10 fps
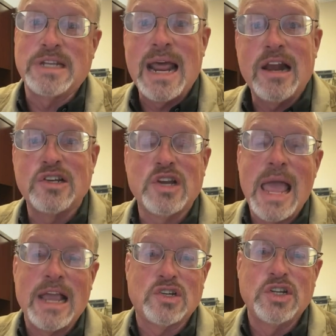And I'll
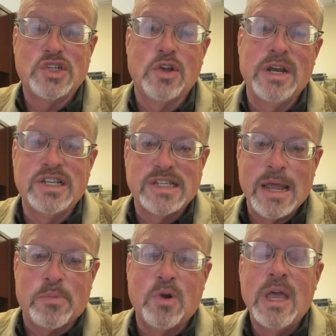actually show you an
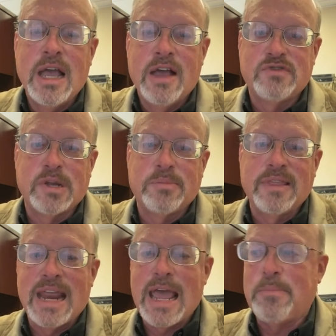example of something
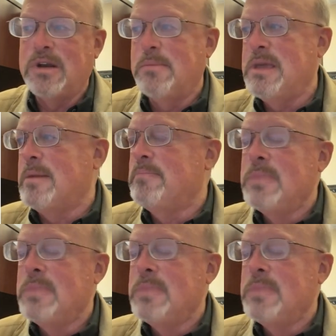that happened to me.